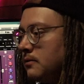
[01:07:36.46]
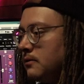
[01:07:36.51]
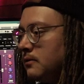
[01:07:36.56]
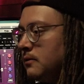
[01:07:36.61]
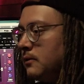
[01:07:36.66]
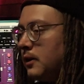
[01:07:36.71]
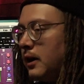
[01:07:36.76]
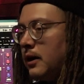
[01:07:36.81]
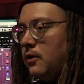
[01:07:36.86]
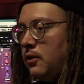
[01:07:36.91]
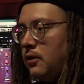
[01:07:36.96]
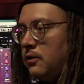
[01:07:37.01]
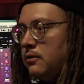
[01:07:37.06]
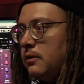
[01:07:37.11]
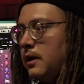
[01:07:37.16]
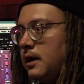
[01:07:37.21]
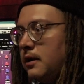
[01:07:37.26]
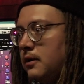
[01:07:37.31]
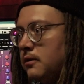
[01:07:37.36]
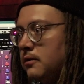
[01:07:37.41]
Like
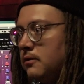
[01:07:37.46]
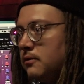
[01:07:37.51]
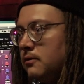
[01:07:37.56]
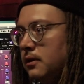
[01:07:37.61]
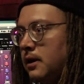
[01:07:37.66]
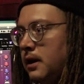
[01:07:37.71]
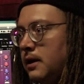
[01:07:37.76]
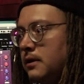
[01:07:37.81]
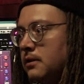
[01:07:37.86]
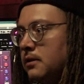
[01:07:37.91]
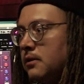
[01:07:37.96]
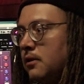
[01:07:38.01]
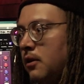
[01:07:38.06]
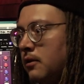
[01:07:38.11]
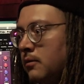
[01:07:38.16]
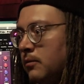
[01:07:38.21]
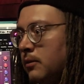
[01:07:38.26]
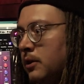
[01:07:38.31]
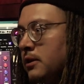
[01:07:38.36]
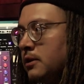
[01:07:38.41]
Colorado has the
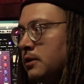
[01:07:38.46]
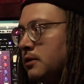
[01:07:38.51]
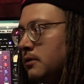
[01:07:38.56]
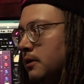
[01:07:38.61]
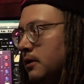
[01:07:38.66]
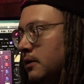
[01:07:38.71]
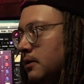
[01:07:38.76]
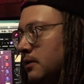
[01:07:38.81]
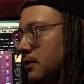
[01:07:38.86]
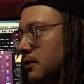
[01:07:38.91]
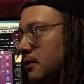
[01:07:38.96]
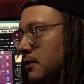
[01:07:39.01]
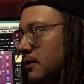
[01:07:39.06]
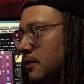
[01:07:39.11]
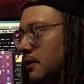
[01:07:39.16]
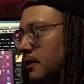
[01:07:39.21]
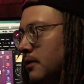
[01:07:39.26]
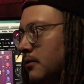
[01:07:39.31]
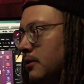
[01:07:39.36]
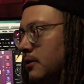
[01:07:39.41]
Columbine shootings,
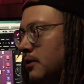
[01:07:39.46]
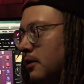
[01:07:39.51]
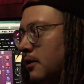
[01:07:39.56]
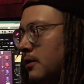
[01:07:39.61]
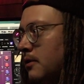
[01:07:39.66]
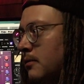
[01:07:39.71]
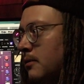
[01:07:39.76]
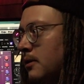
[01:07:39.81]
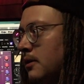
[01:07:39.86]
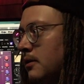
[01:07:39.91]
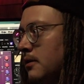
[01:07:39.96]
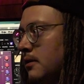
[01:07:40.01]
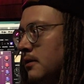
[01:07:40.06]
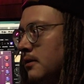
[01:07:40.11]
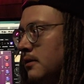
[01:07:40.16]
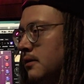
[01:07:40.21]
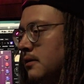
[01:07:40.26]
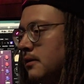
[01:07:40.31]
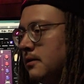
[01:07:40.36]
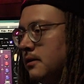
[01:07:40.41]
like we're talking about.
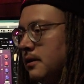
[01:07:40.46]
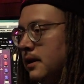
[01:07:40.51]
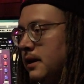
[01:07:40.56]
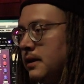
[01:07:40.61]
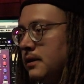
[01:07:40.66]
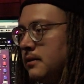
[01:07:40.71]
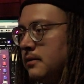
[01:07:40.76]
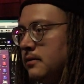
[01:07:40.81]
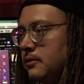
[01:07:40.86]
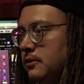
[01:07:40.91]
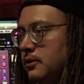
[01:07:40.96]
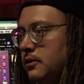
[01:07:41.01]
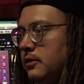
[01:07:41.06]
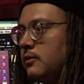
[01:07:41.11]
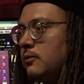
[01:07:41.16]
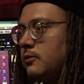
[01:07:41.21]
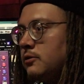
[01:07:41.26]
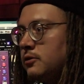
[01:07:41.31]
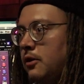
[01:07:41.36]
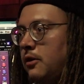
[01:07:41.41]
Like, we
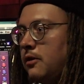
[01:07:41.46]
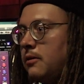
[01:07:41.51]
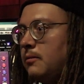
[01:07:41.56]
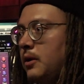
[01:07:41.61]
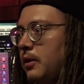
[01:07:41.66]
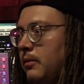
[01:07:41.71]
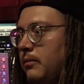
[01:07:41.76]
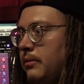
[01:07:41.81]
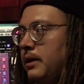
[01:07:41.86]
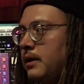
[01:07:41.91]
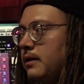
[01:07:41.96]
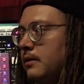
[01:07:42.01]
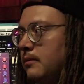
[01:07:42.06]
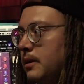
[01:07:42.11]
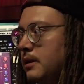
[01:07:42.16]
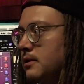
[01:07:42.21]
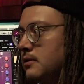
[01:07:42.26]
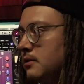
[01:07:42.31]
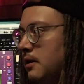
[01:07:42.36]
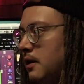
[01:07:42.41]
talk about bigger
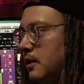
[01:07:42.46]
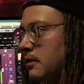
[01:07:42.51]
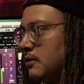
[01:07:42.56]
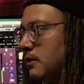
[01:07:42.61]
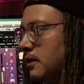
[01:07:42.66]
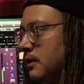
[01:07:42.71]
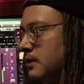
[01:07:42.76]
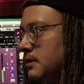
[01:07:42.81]
mental health crisis.